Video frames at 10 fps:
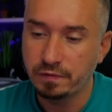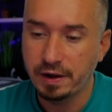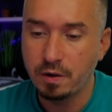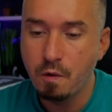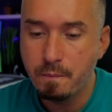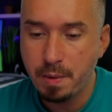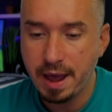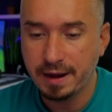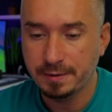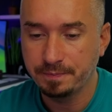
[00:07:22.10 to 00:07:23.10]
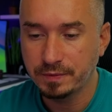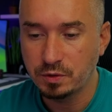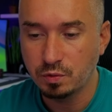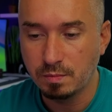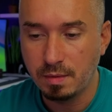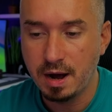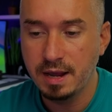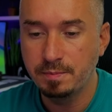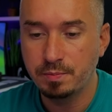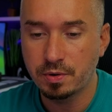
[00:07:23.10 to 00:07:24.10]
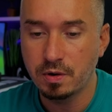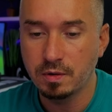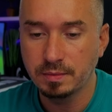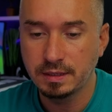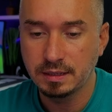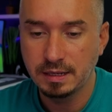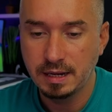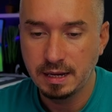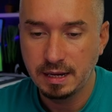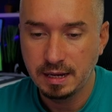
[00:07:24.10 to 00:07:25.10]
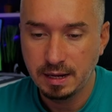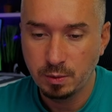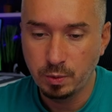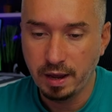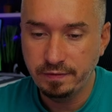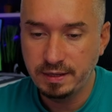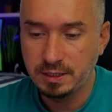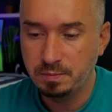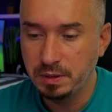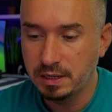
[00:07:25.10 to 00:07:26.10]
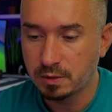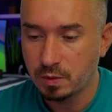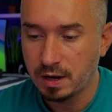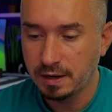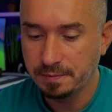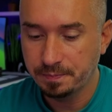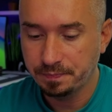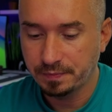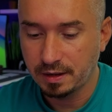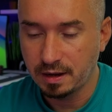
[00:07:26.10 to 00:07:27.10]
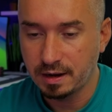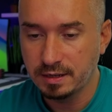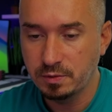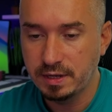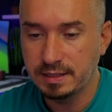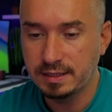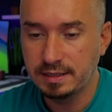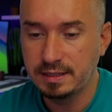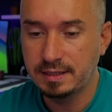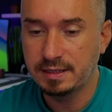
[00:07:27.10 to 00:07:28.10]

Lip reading: go back to my prompt, we have this bigger one. And as you can see, this is a